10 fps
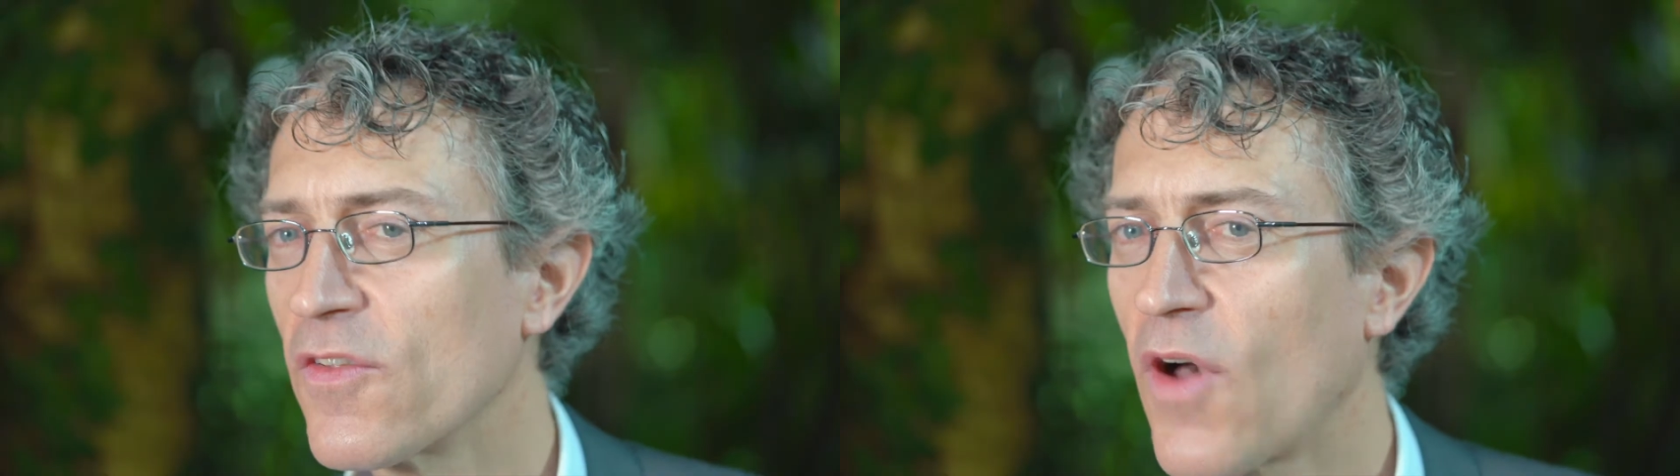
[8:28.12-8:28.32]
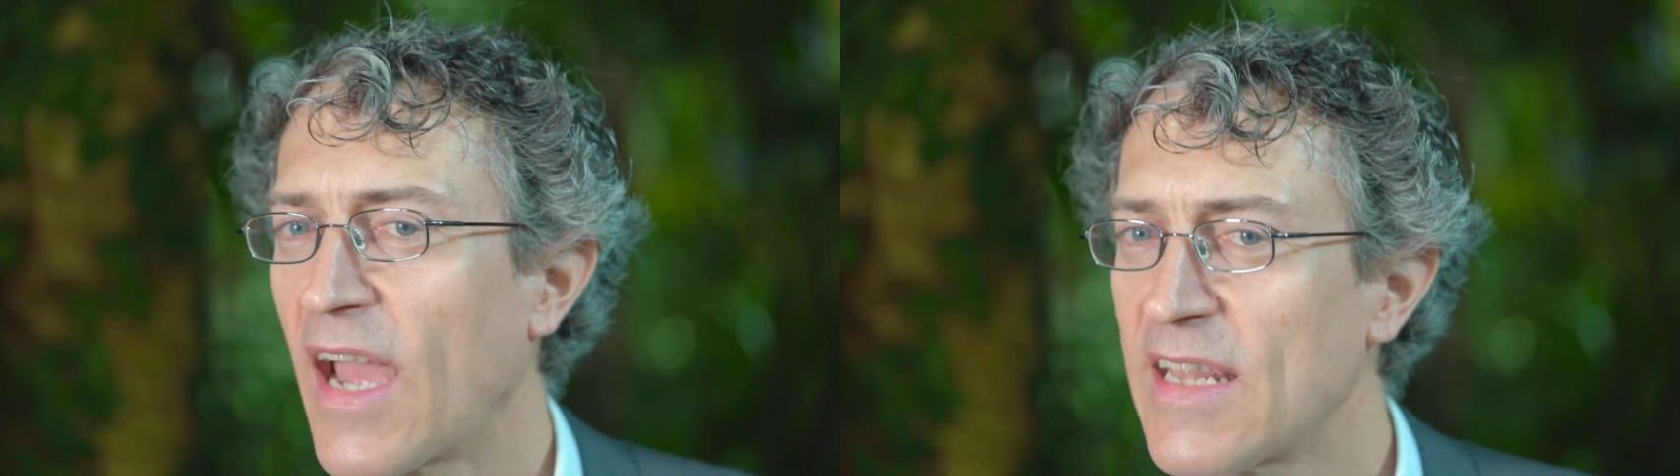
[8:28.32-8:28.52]

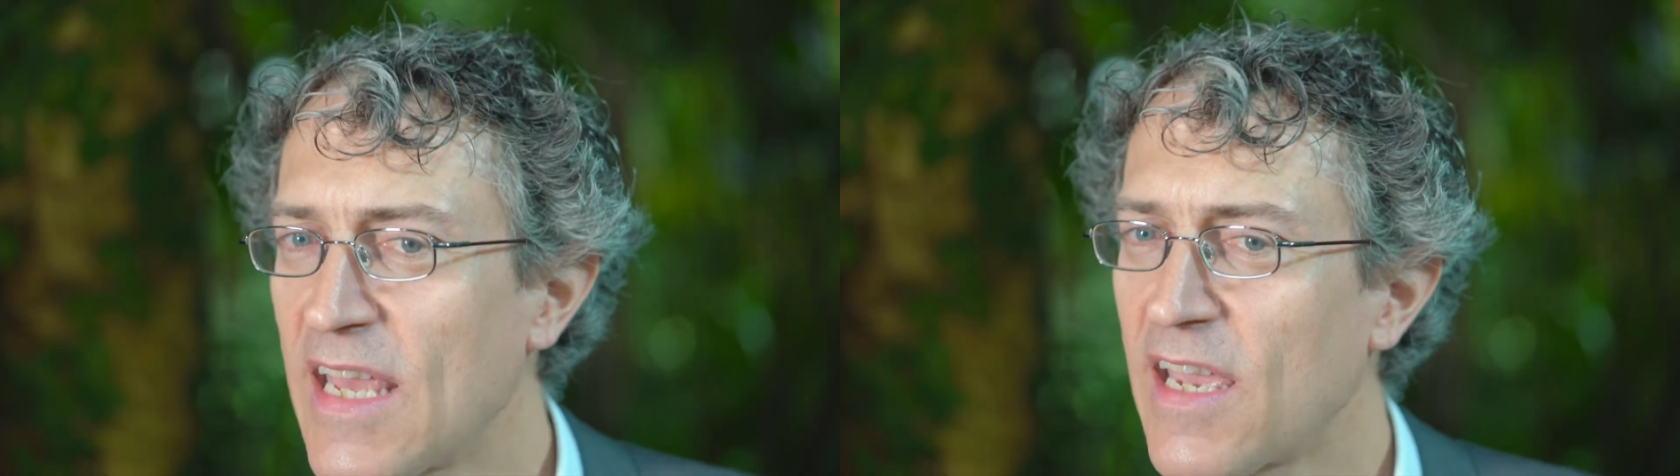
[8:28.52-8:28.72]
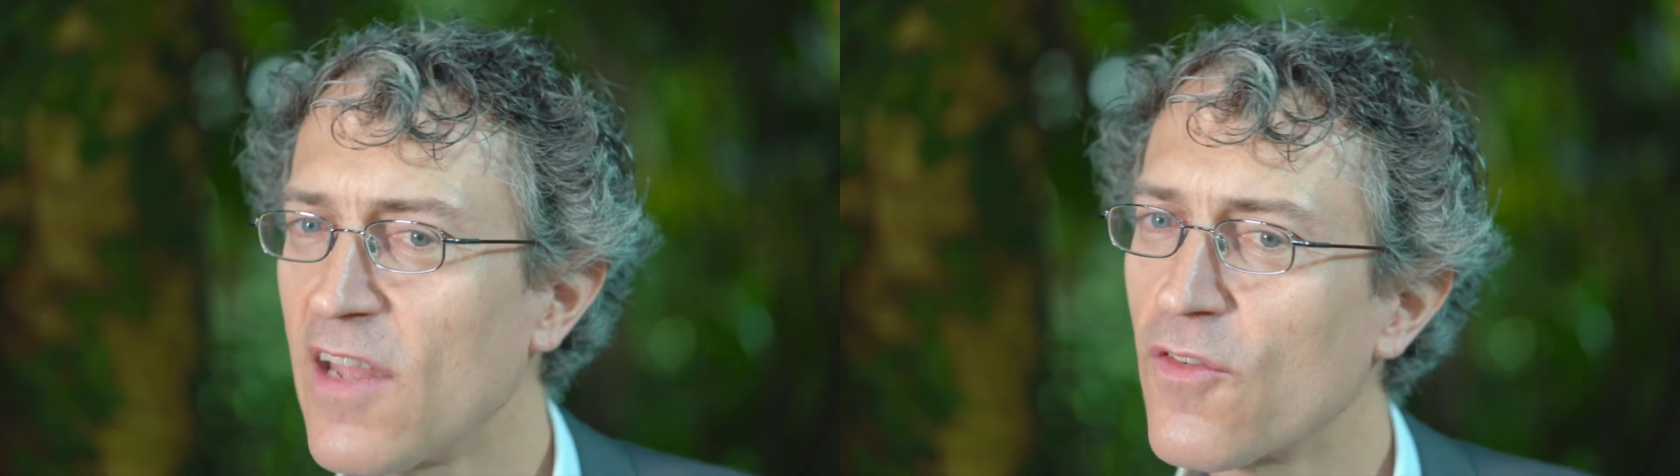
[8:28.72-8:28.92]
So I
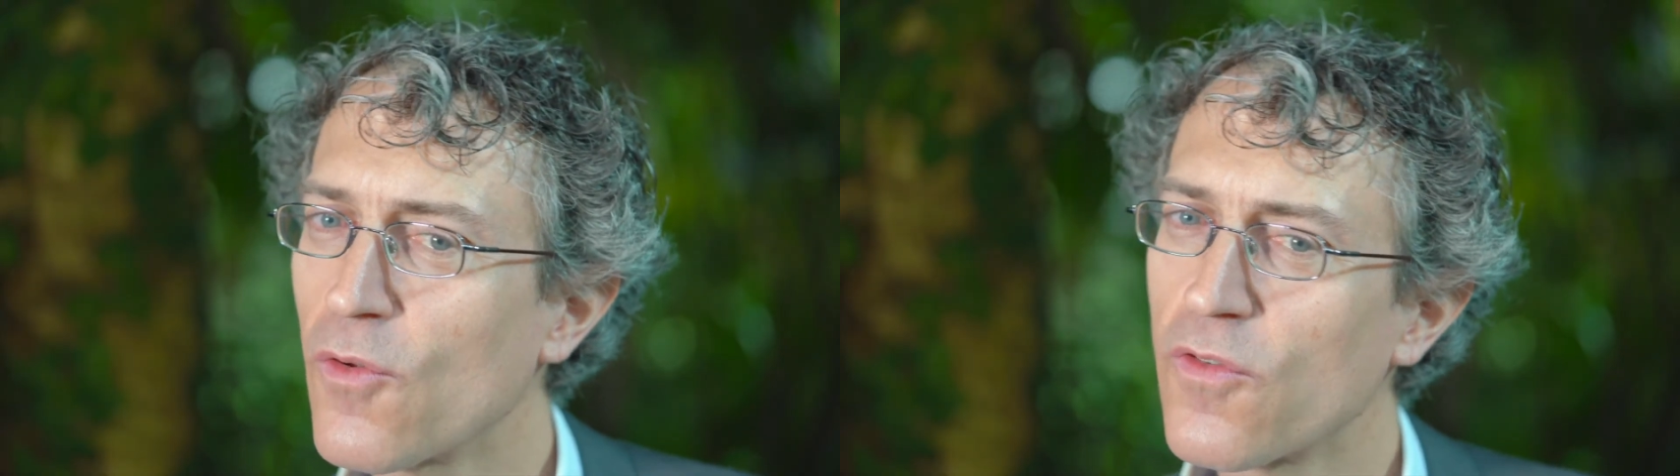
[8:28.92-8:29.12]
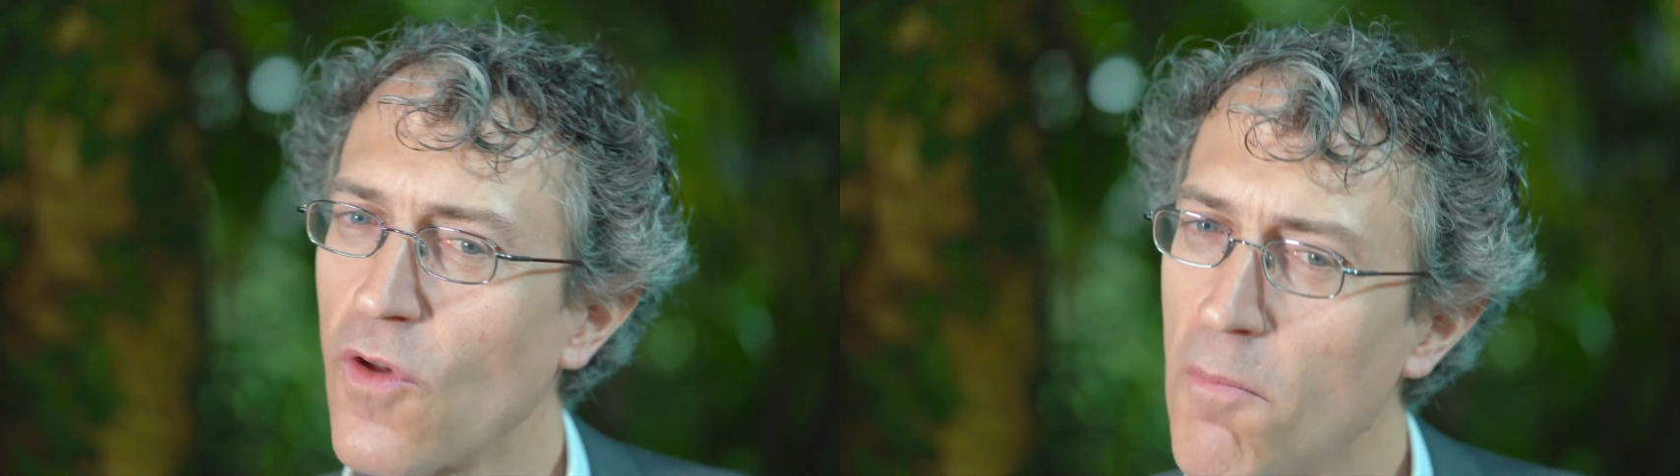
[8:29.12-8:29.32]
think it's
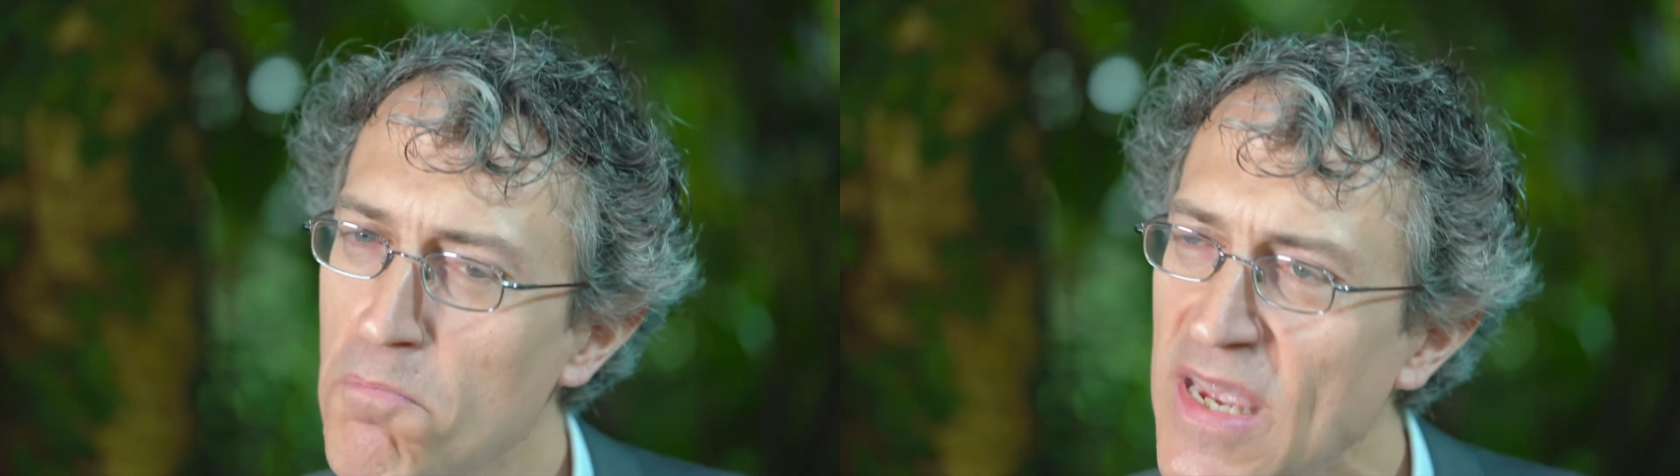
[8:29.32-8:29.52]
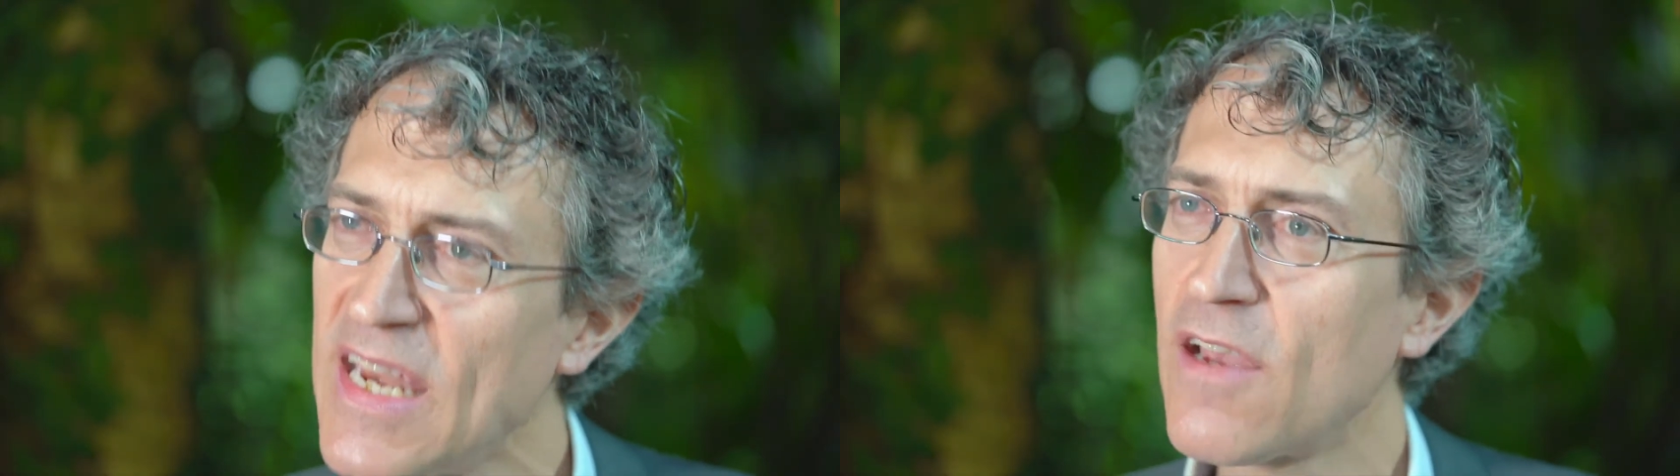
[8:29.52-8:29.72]
also a
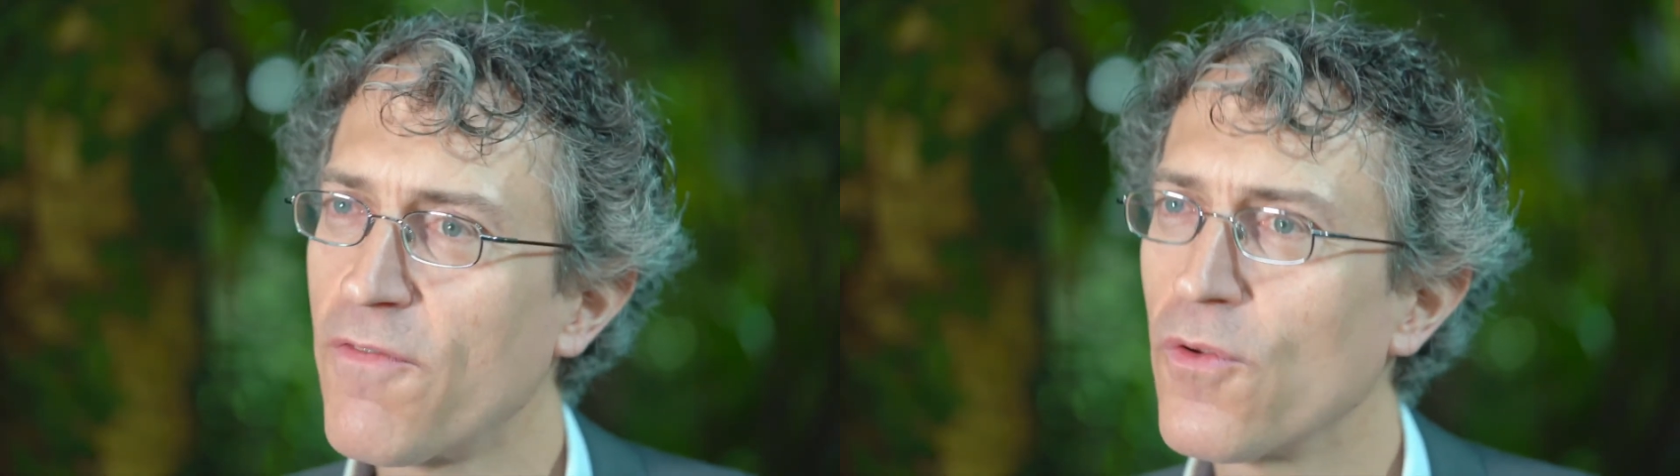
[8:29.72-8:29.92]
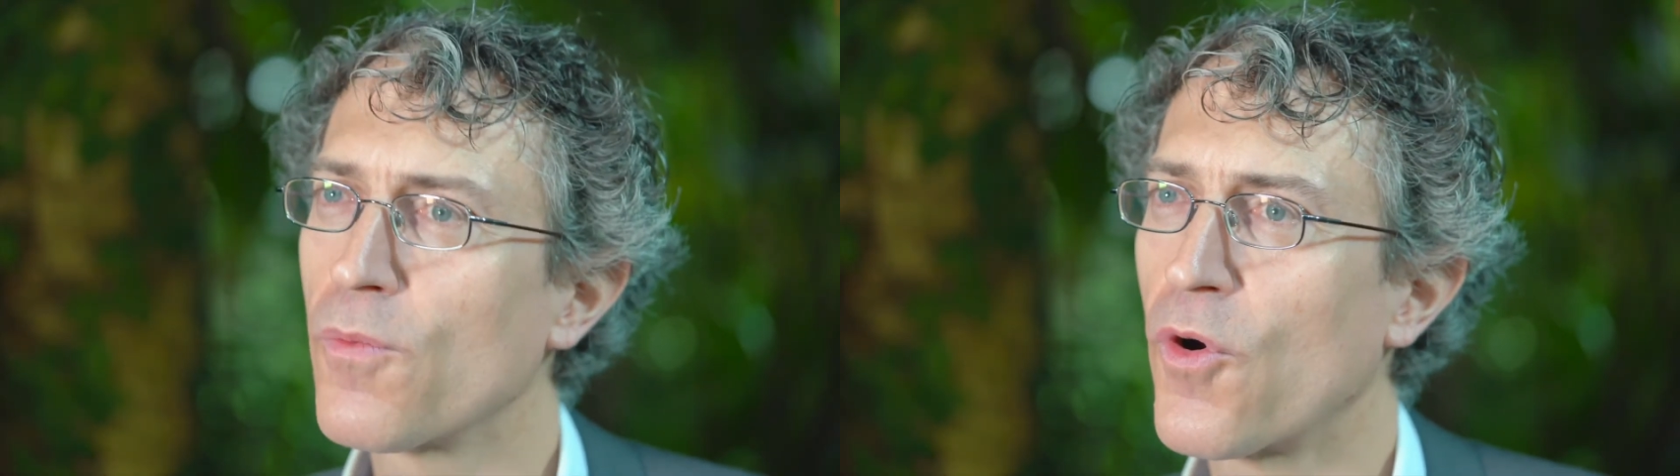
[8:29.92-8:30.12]

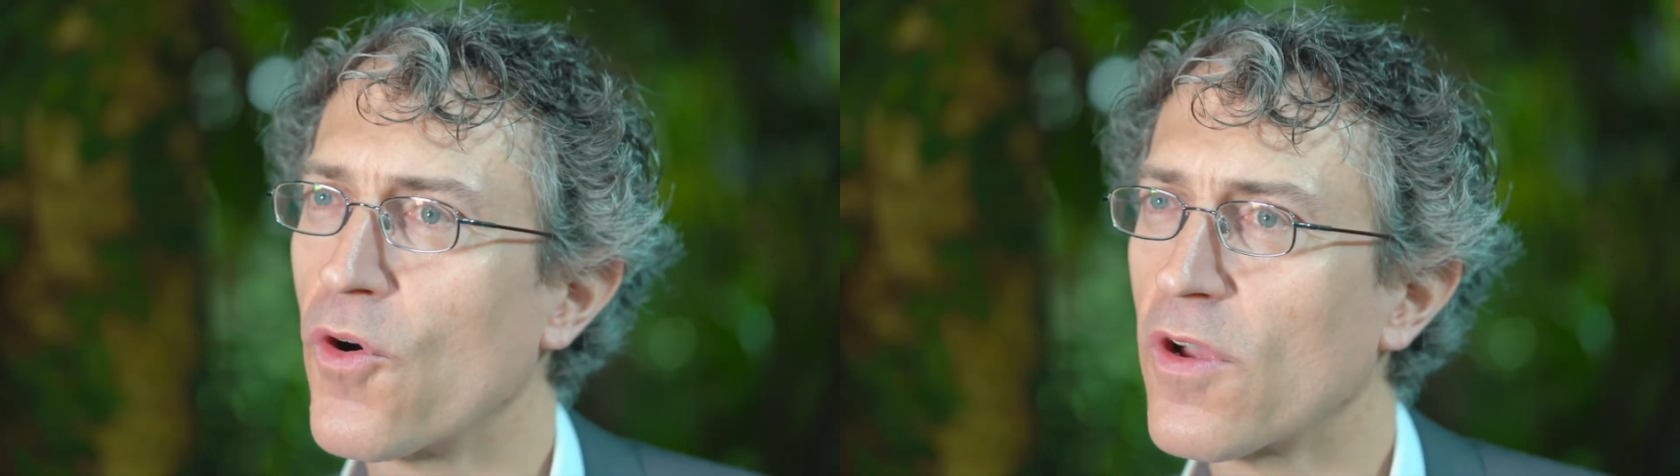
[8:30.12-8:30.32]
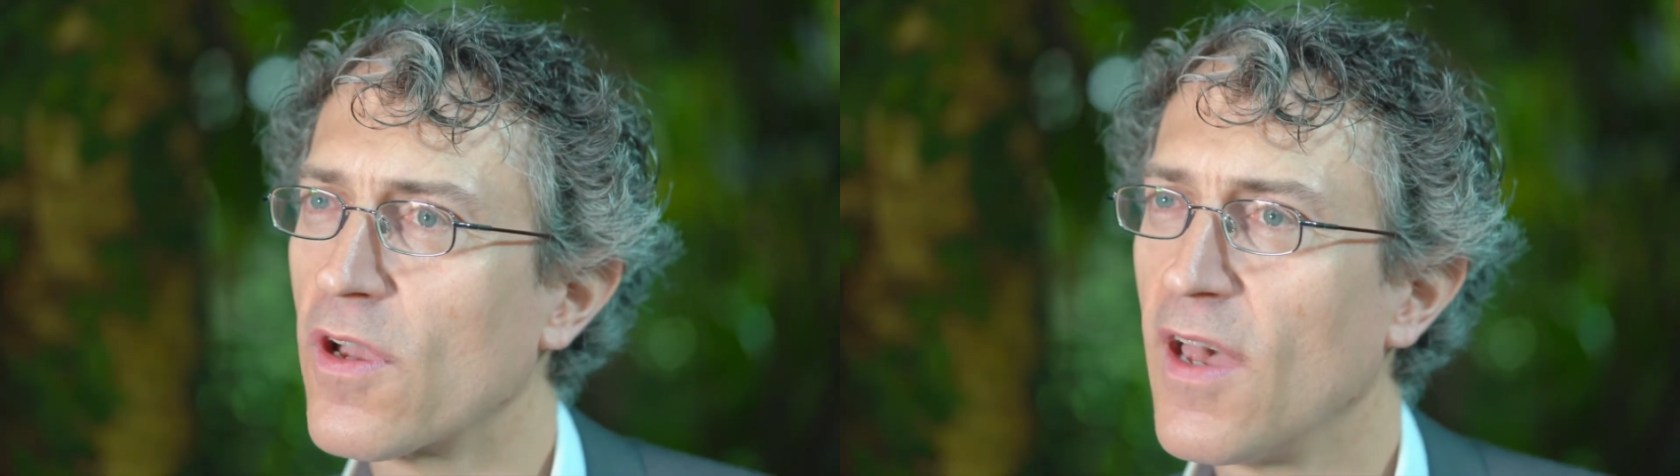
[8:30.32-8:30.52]
meaningful
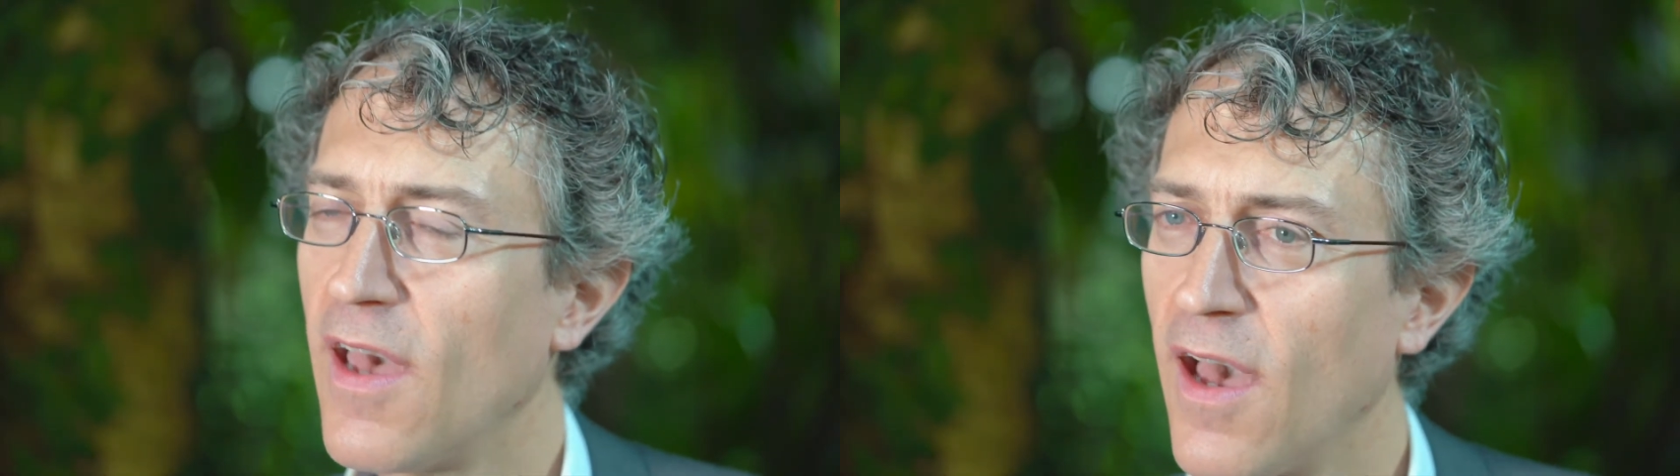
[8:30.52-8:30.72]
work